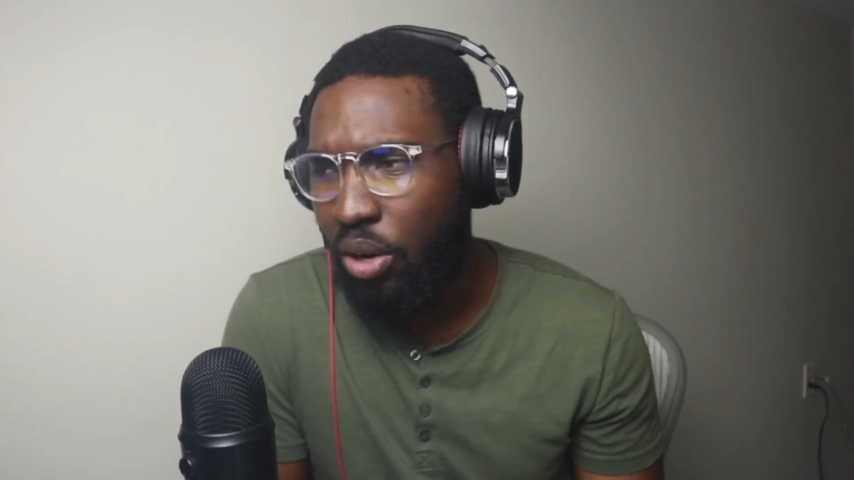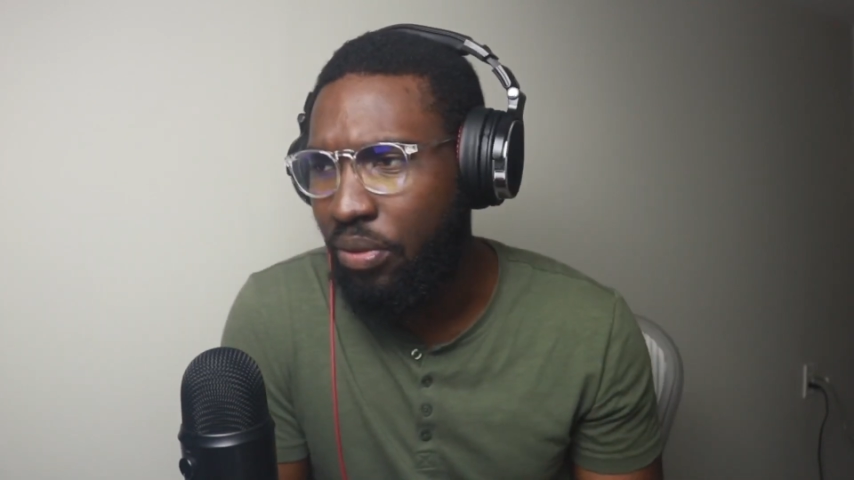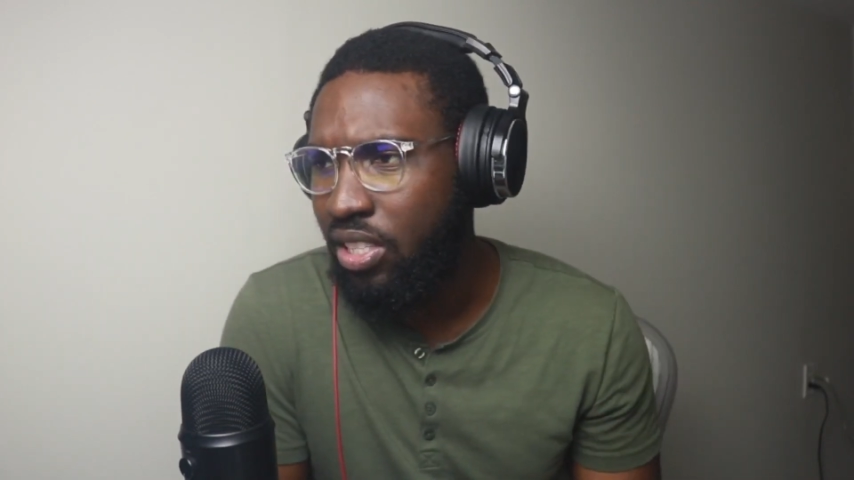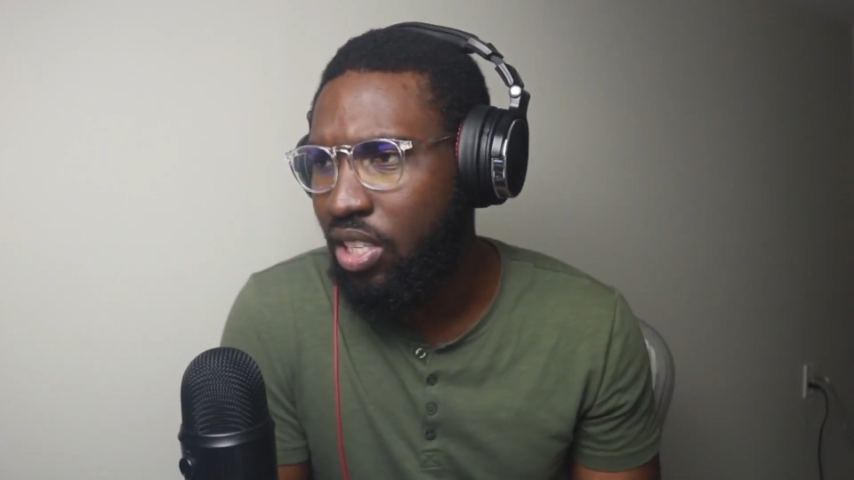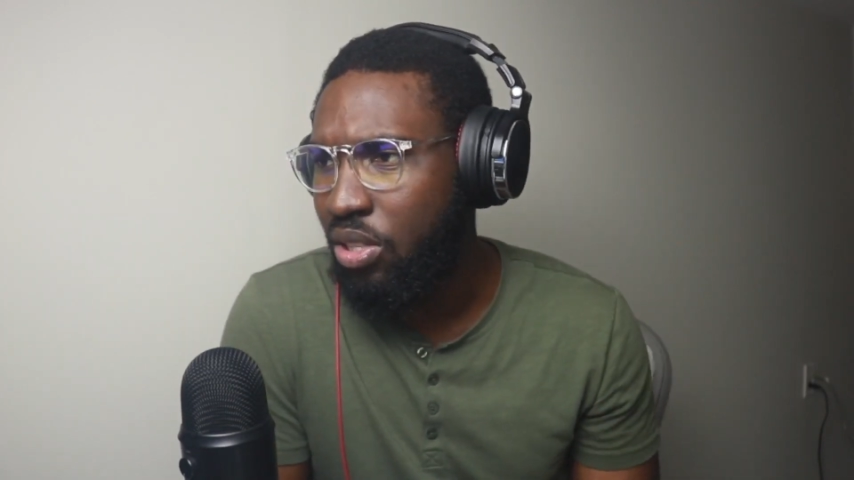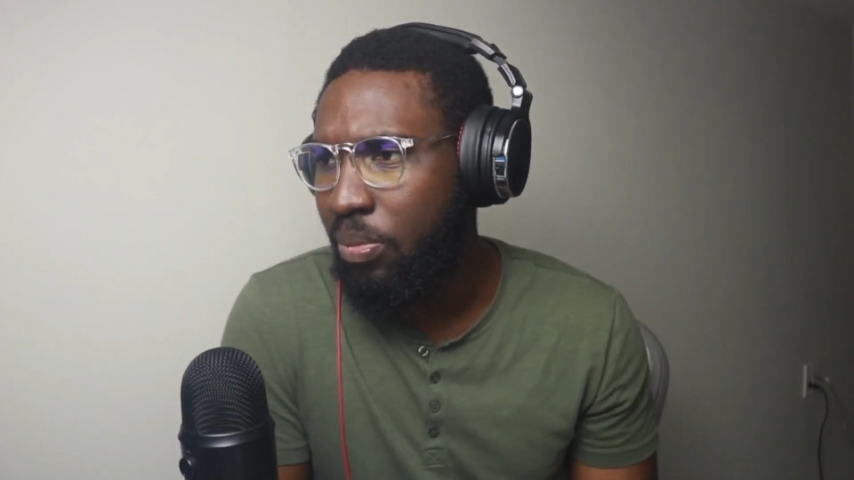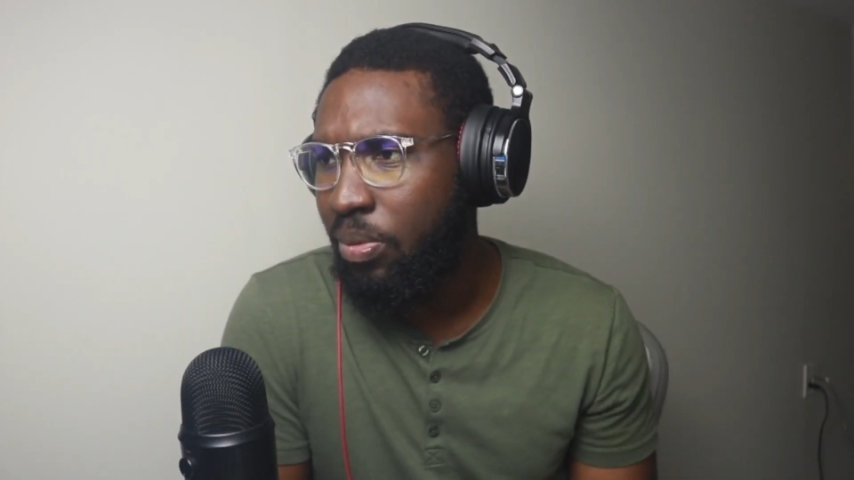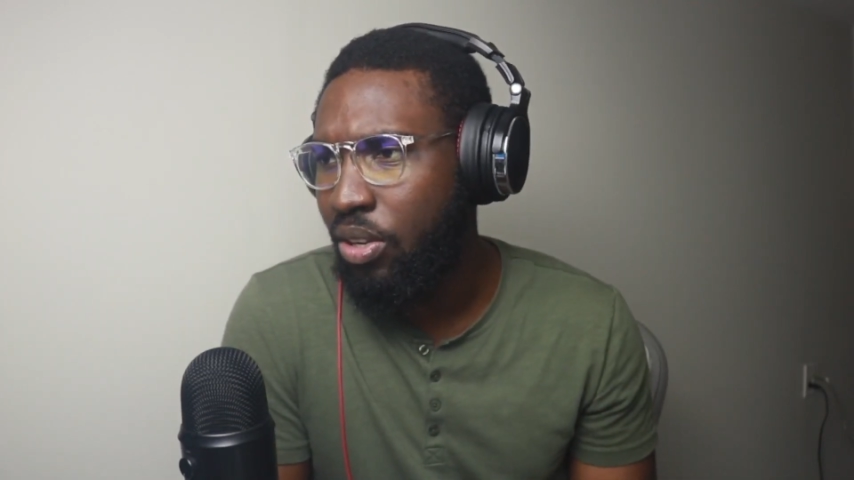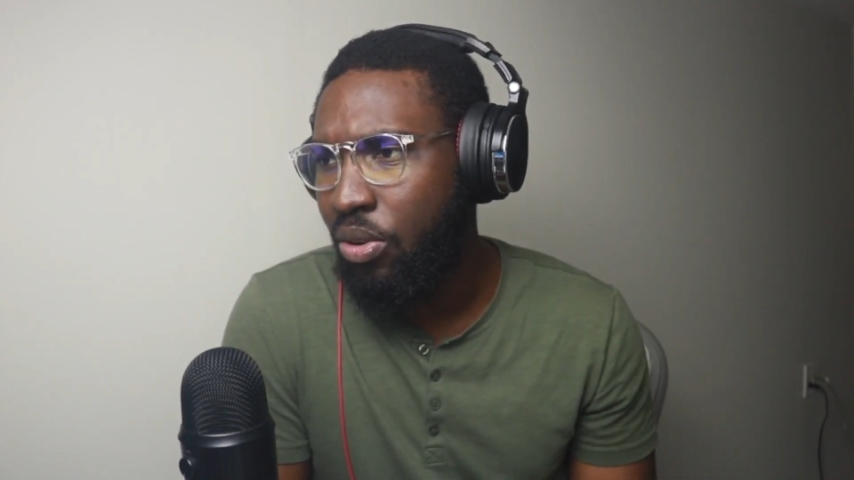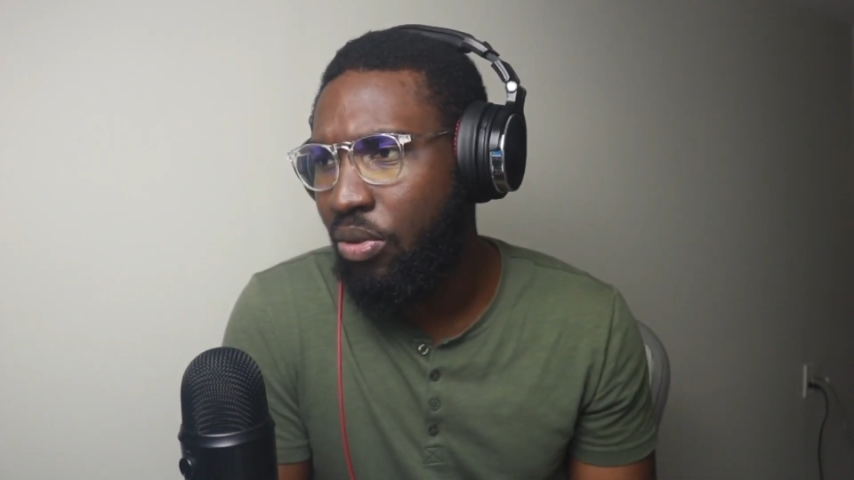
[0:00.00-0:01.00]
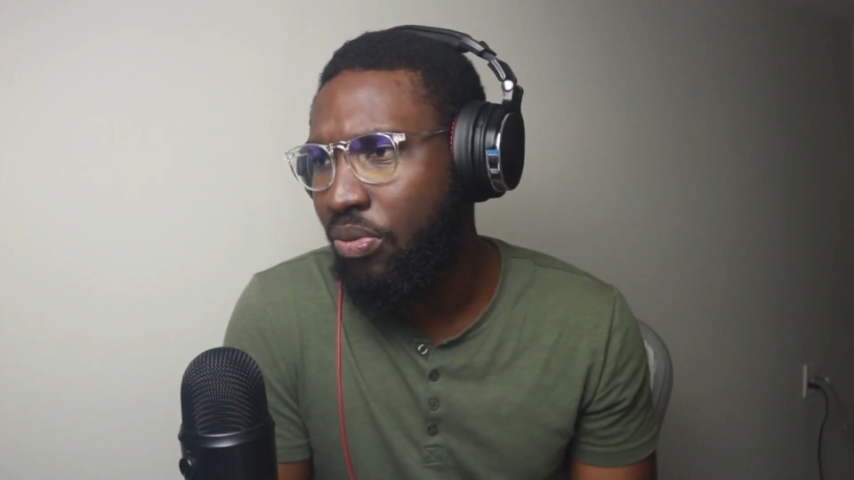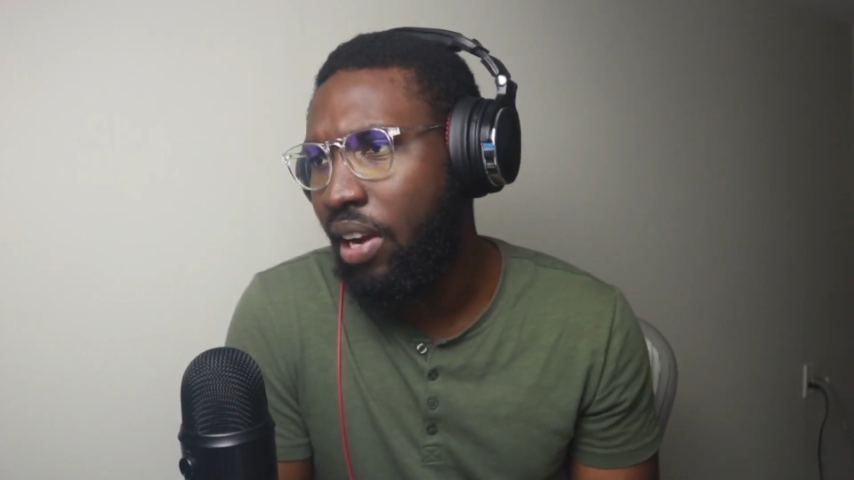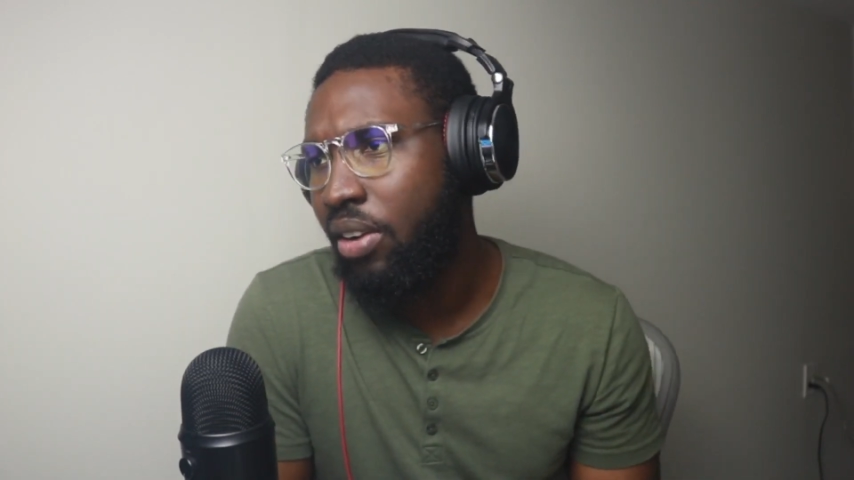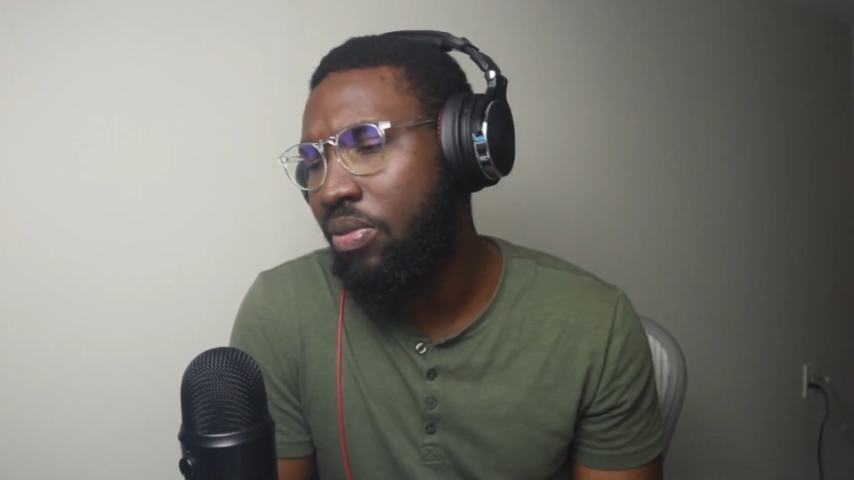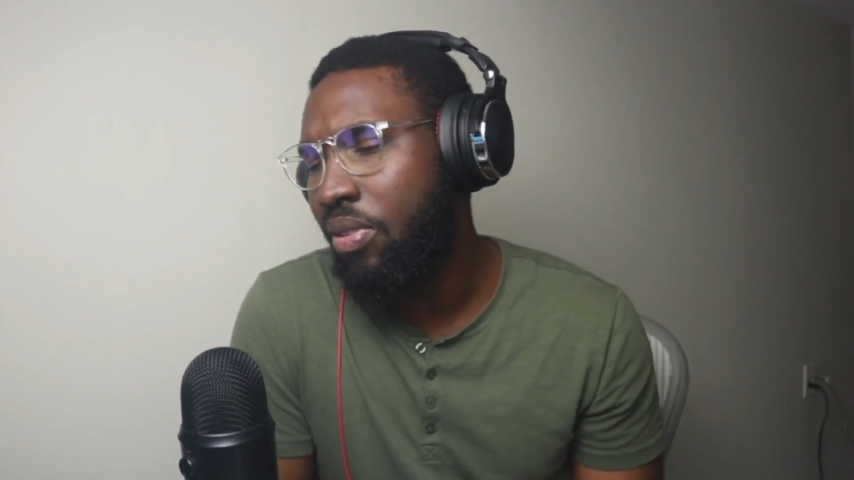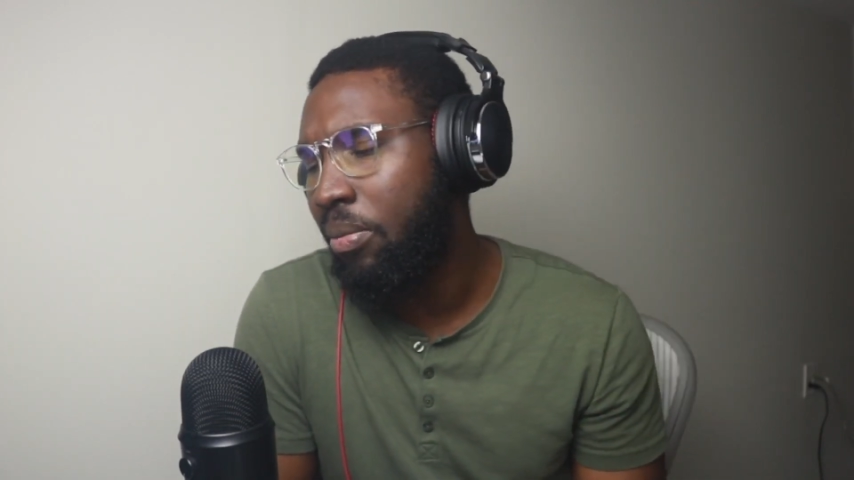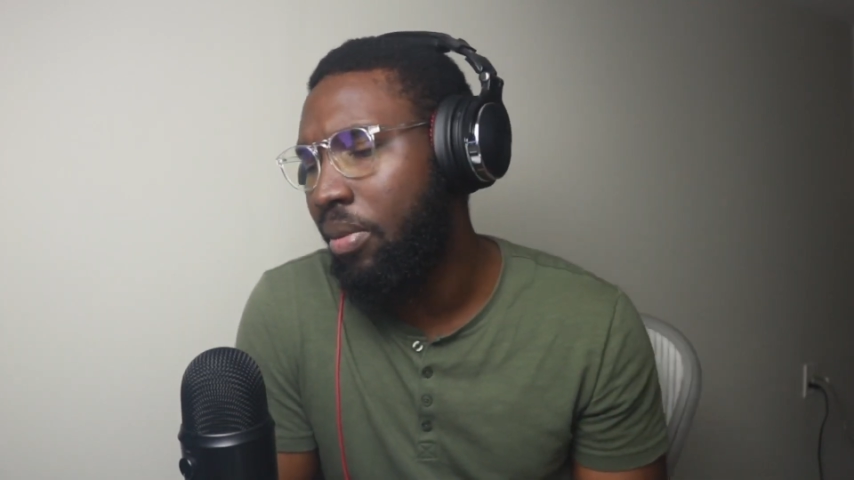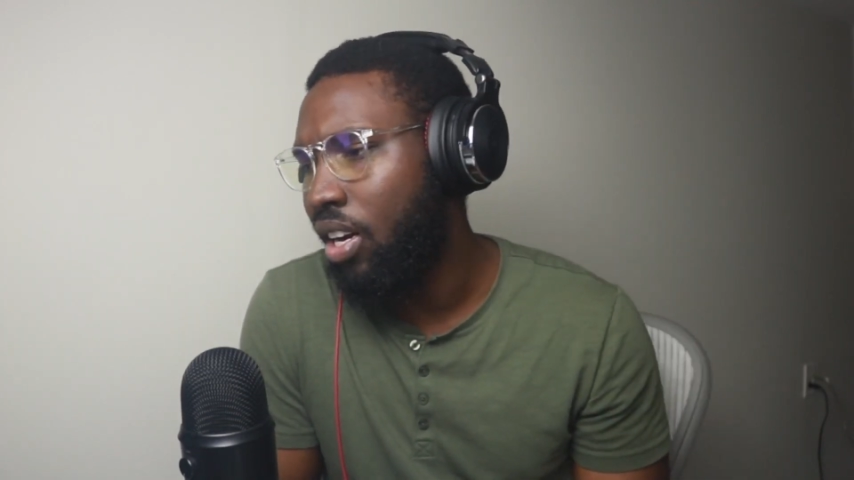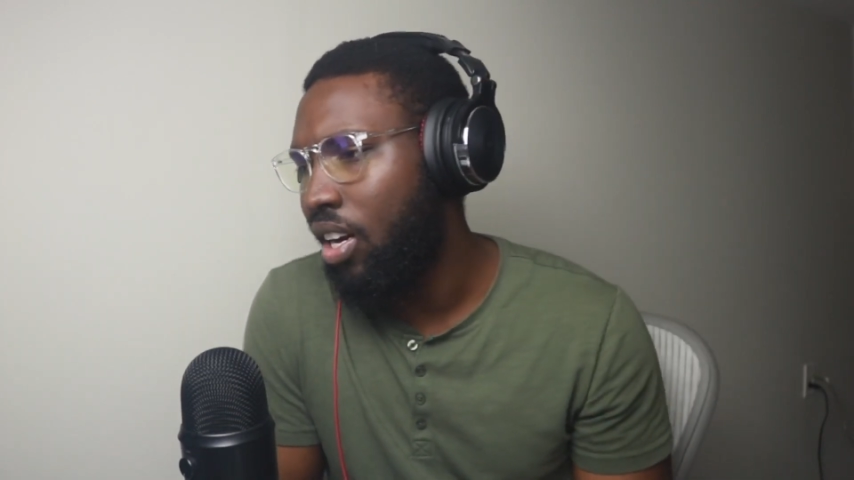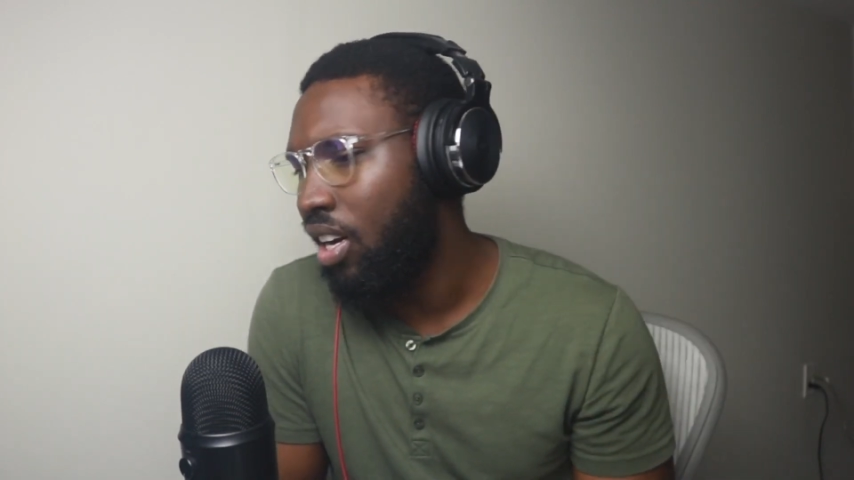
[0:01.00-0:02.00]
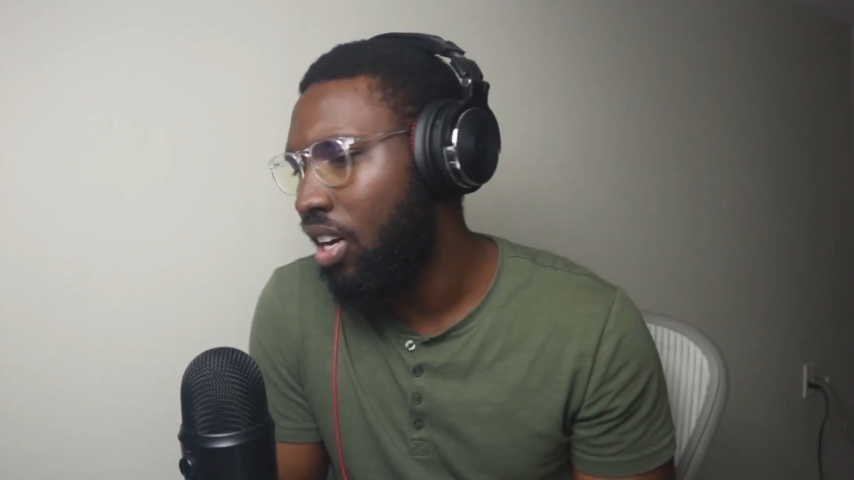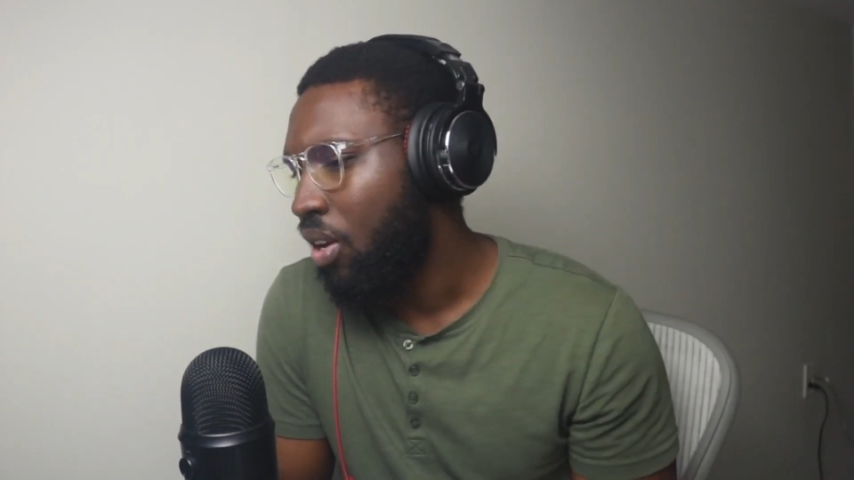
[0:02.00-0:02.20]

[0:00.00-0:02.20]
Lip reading: obviously something you'd find from,